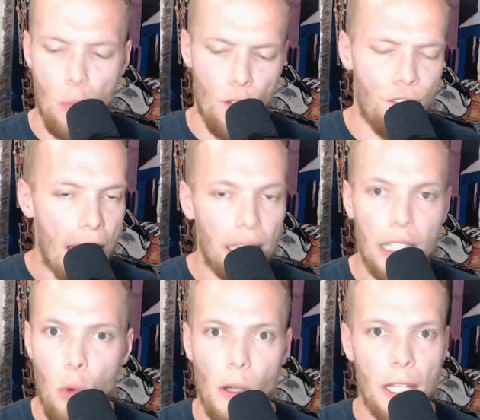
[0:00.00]
We're
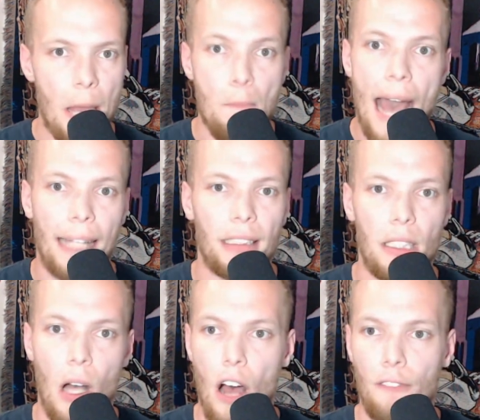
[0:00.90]
finally working him back
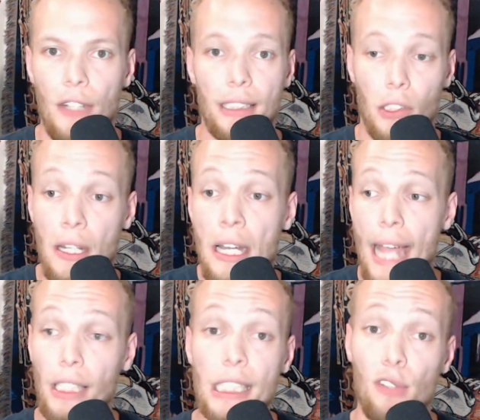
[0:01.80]
into the offense, or
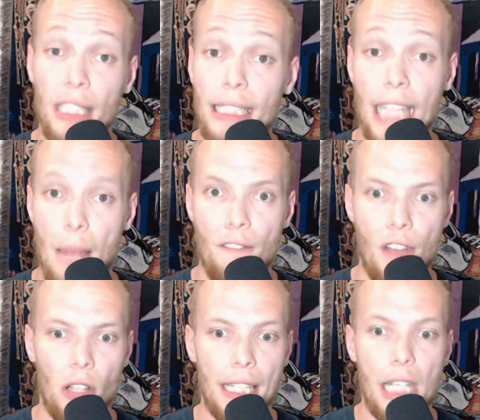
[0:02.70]
at least for this game, it
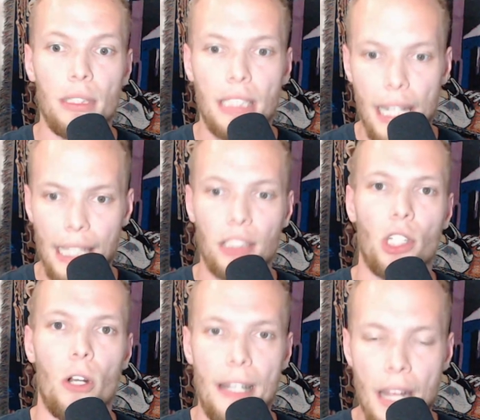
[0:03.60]
felt like he was getting
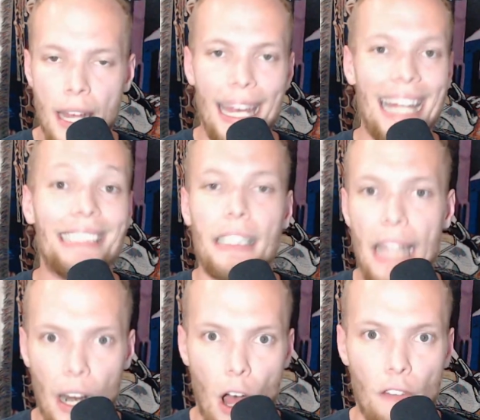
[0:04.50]
inserted into
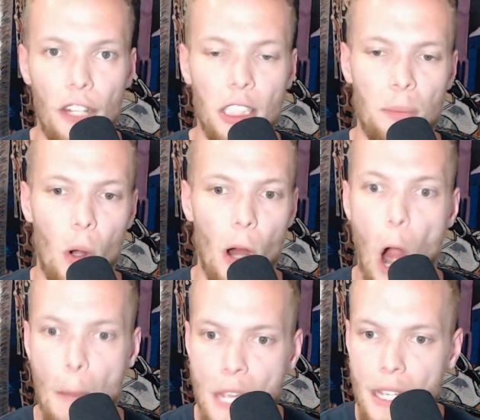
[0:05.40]
that offense more.
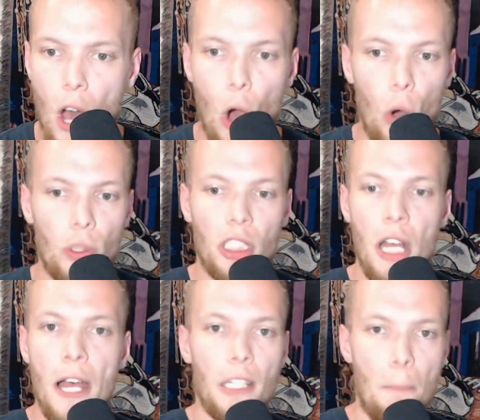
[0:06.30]
R P Os,
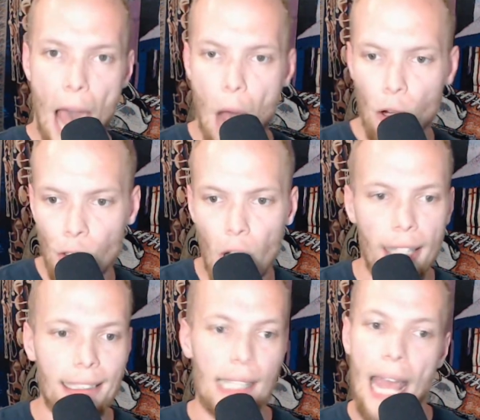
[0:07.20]
the power
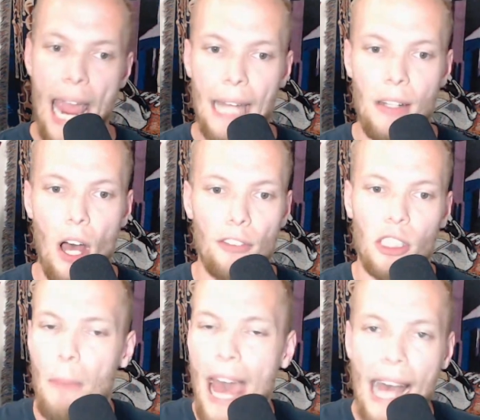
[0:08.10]
runs, the handoffs,
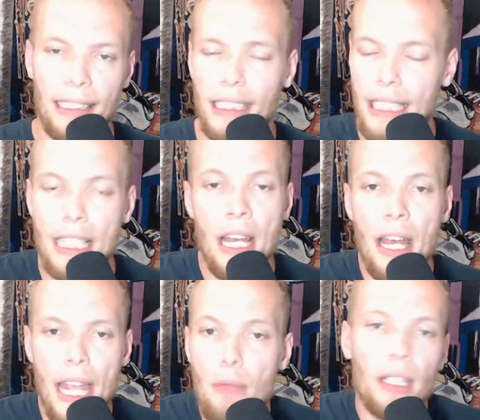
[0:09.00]
the passes. He,
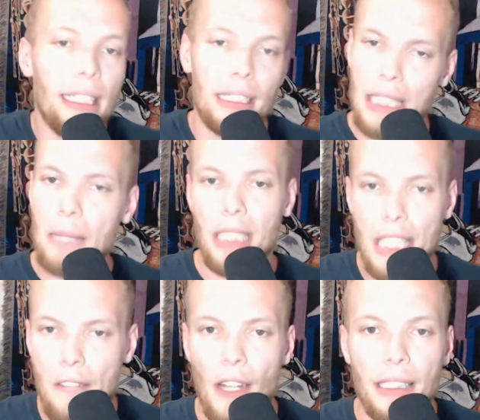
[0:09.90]
he really just keeps the
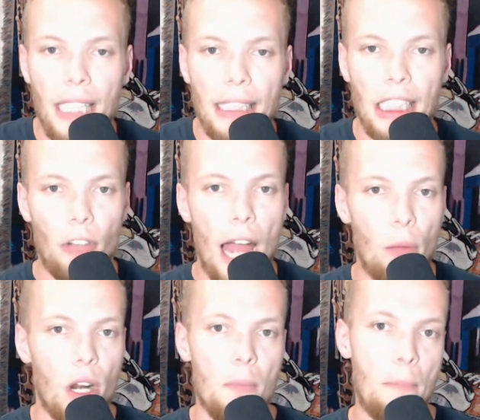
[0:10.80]
defense guessing, right?
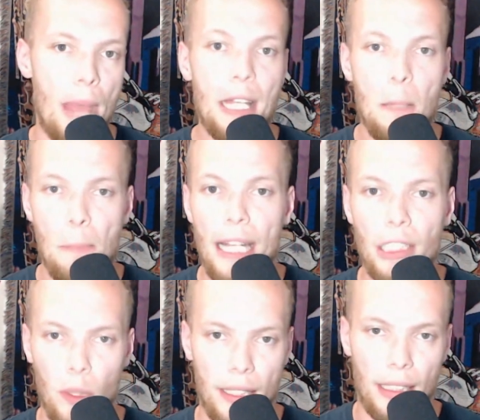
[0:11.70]
One of my main
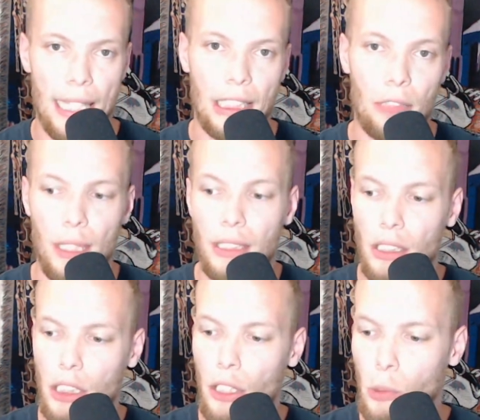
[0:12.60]
complaints with the Saints in
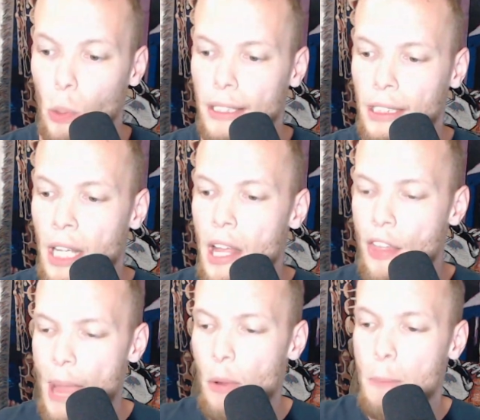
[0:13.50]
recent years was
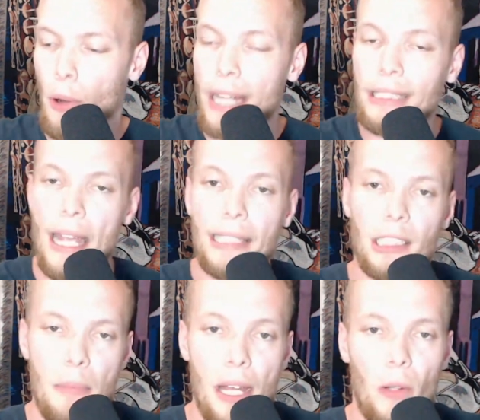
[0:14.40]
they would bring
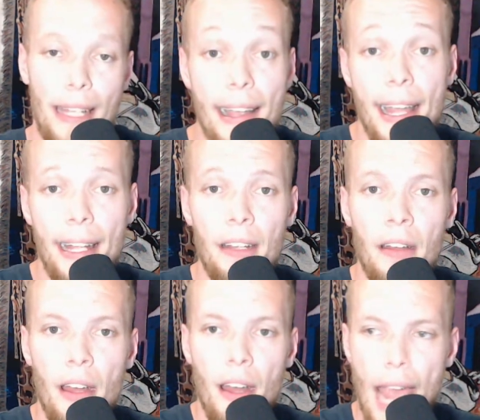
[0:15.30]
Taysom Hill in
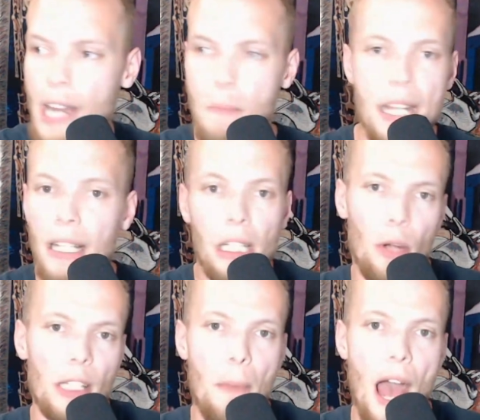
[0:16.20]
and immediately
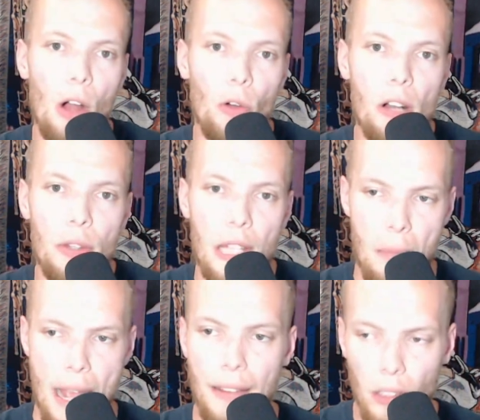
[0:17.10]
run the power run with
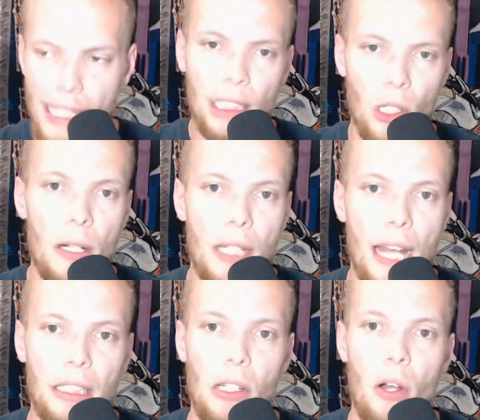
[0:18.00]
him. And the league started
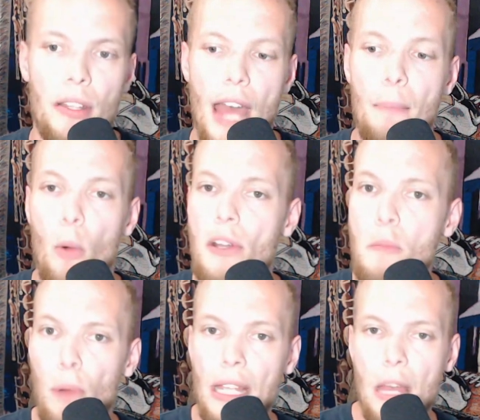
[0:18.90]
catching on to that. But when
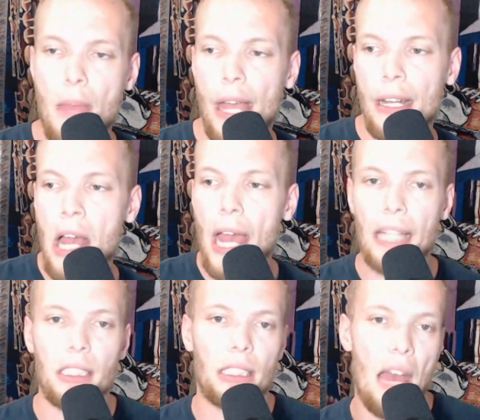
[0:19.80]
you bring him in
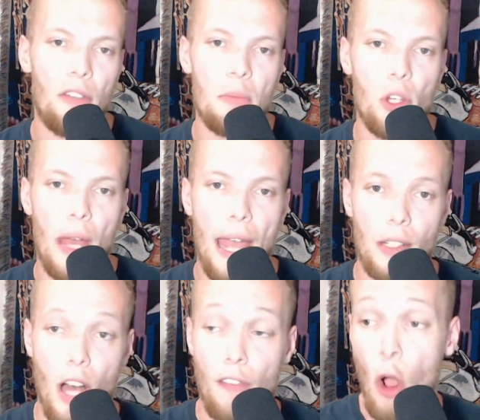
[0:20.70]
and just have him do a
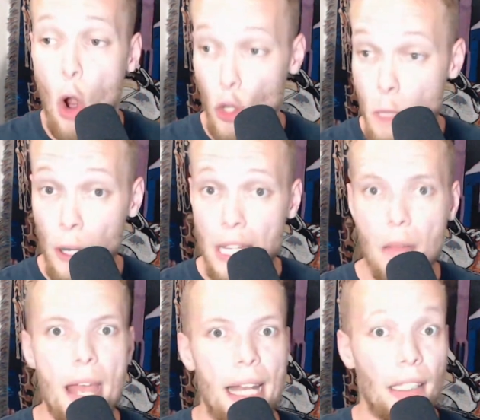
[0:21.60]
handoff, or you bring
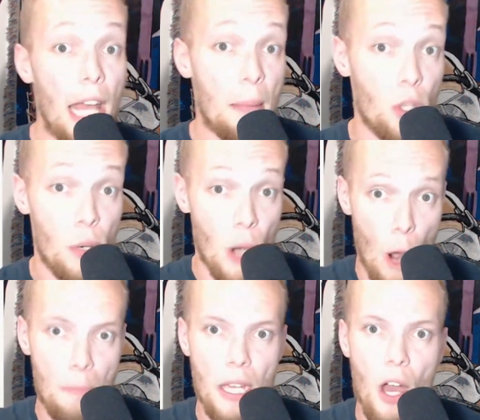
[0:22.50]
him in and let him do an
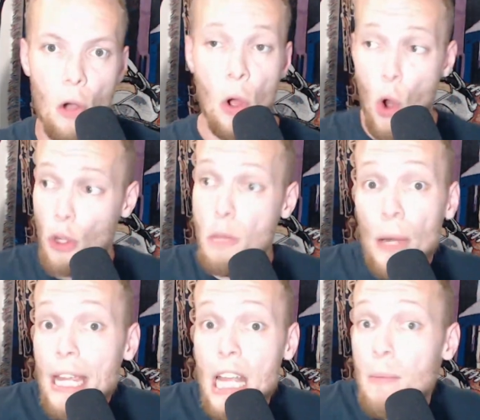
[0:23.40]
R P O, or you
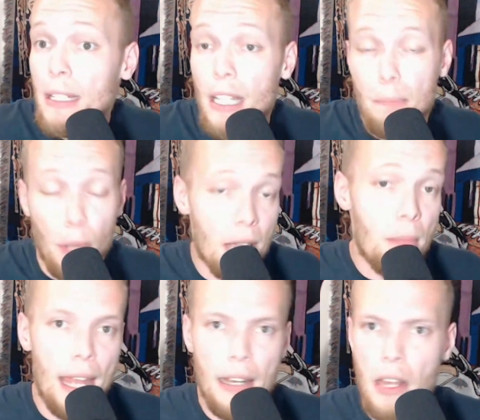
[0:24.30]
bring in him and bring him
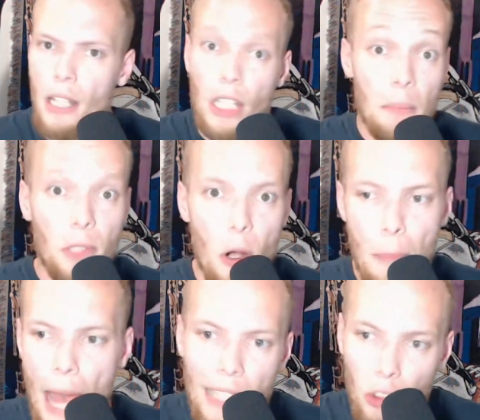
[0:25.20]
in, let him throw a
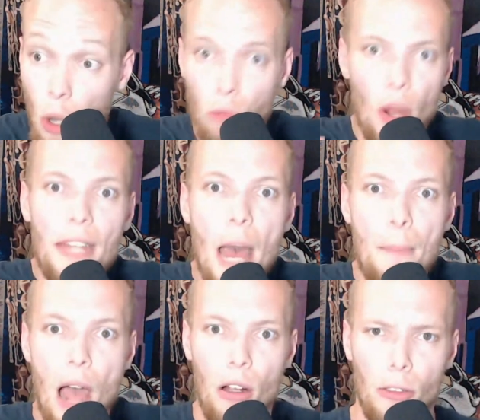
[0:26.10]
pass or run that
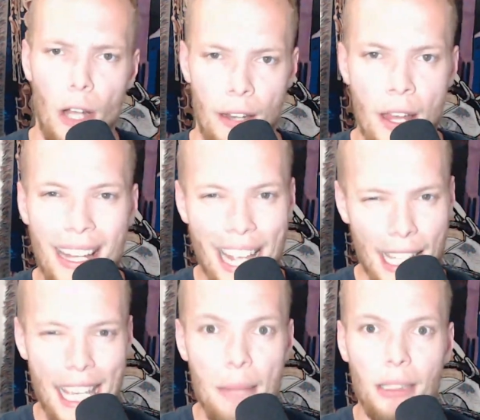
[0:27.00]
power run,
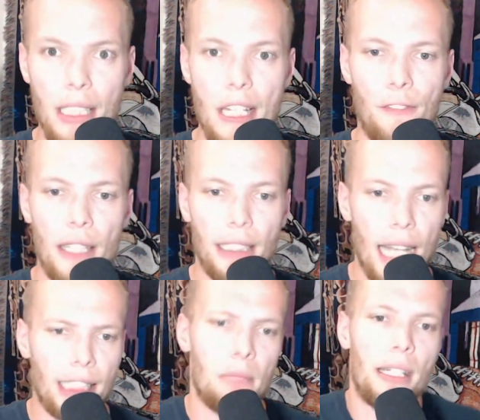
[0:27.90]
it keeps the defense
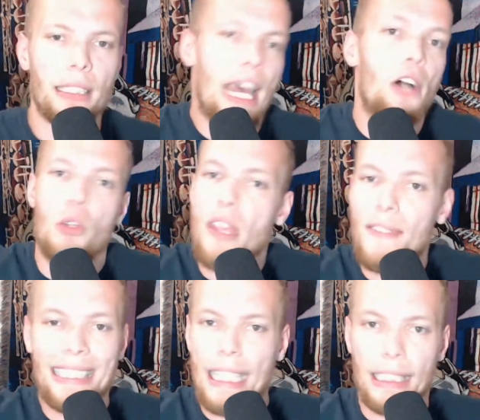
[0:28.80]
guessing. Because, hell, you
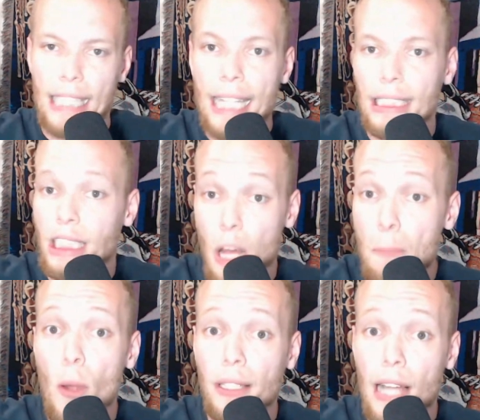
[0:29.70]
even see the Saints at some
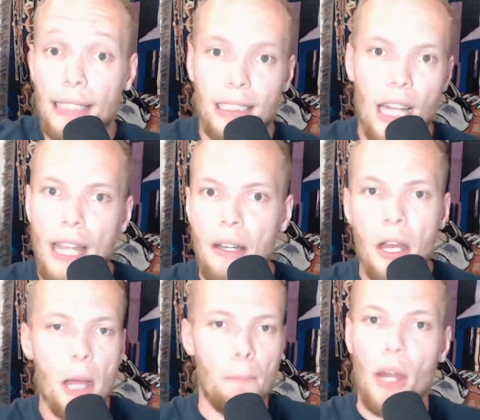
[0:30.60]
point last night
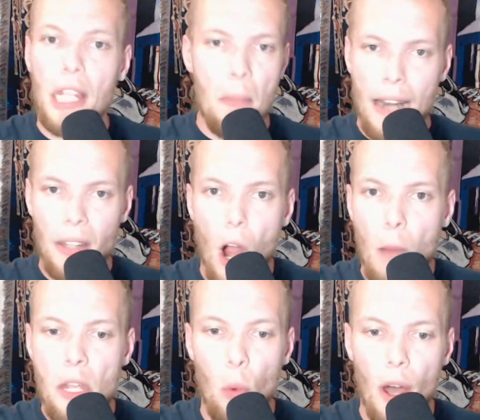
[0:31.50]
bring him out of the R
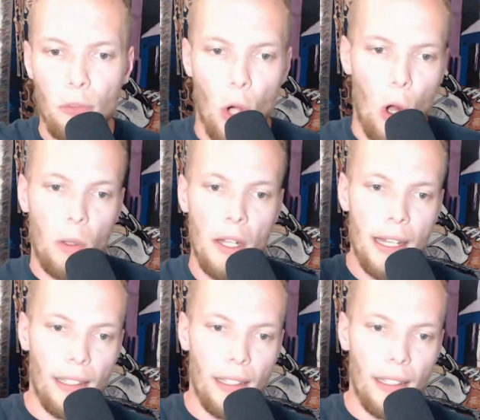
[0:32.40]
B one role.